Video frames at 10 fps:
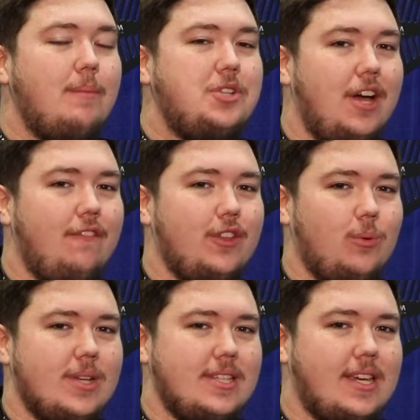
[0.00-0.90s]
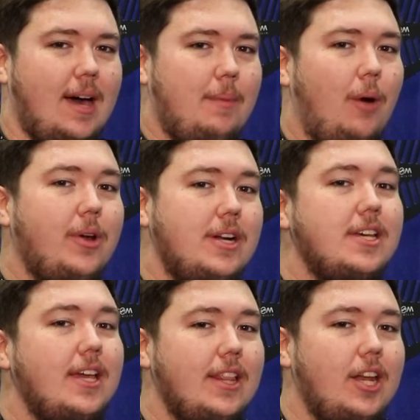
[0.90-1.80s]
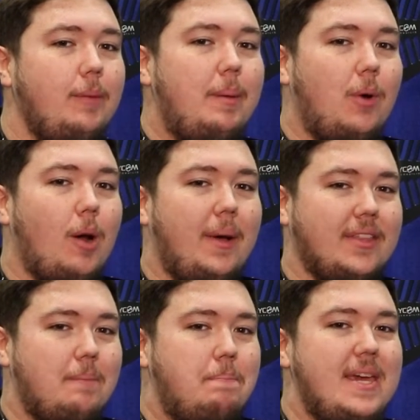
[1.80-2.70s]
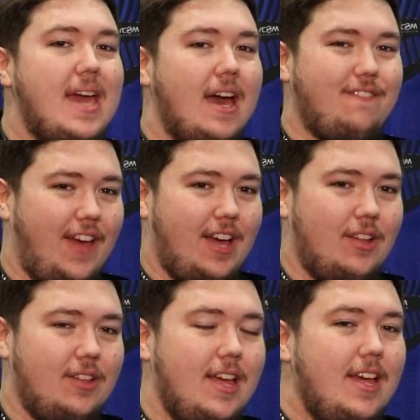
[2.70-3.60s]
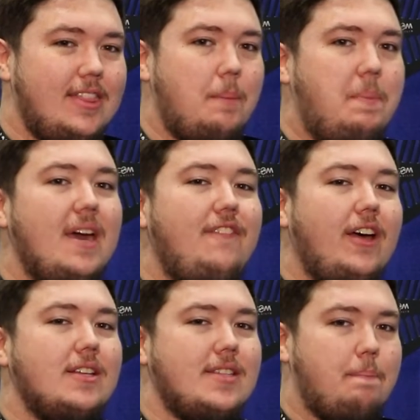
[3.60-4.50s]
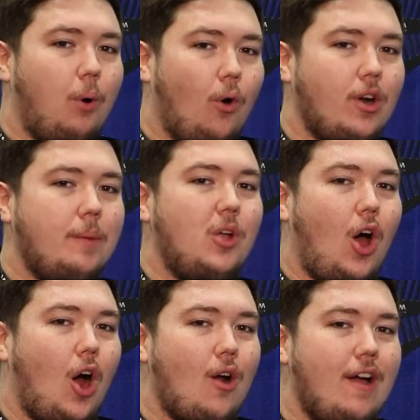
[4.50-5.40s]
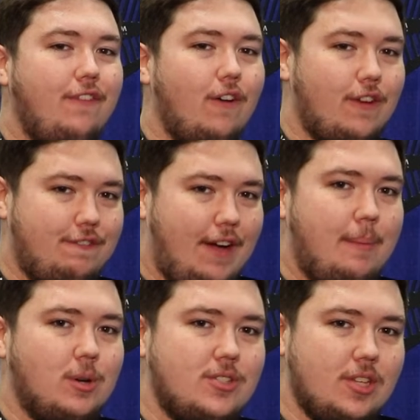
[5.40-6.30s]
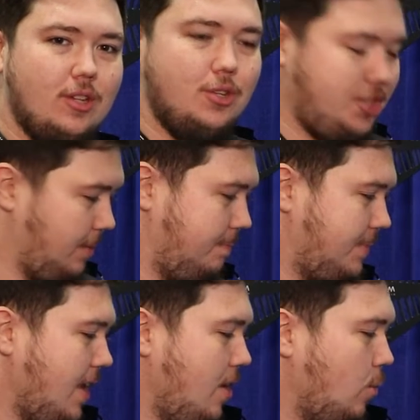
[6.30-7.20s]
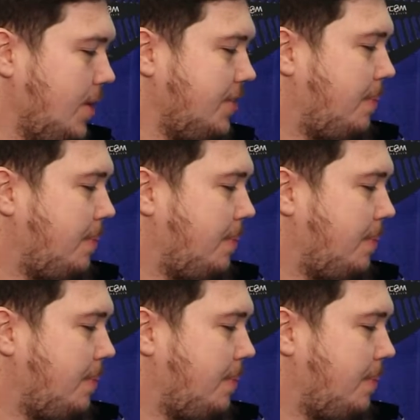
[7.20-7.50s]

I'm Geoff with Wisycom. I want to tell you a little bit more about the BFL. The BFL is a portable RF over fiber solution. With a